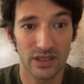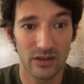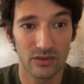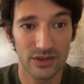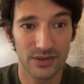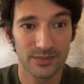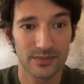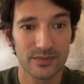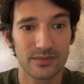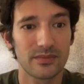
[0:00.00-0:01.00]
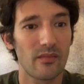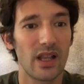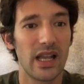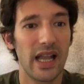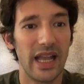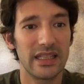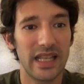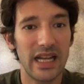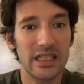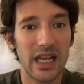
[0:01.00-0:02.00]
Deleuze, and
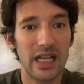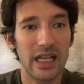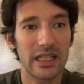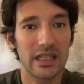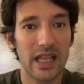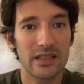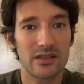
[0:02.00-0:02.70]
Derrida, and let's